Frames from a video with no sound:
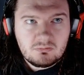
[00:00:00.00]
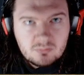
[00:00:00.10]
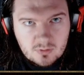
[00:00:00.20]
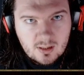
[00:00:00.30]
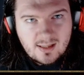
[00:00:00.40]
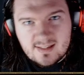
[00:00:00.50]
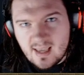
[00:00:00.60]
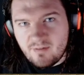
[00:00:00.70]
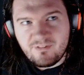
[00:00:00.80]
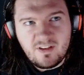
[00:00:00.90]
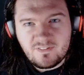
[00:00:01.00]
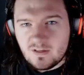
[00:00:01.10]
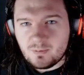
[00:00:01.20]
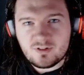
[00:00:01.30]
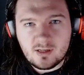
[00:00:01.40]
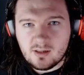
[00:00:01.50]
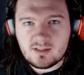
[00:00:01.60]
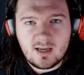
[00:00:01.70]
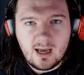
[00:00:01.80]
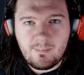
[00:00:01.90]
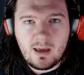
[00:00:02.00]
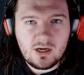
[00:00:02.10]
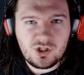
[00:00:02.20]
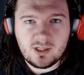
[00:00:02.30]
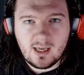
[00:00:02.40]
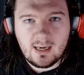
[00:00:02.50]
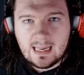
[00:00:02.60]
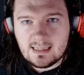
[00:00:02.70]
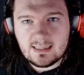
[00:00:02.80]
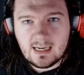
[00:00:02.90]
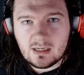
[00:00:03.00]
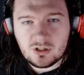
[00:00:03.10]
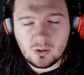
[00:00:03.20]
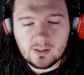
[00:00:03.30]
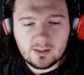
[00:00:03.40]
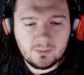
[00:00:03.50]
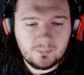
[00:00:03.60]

I'd say 50% of the time, manage to get land in Anatolia.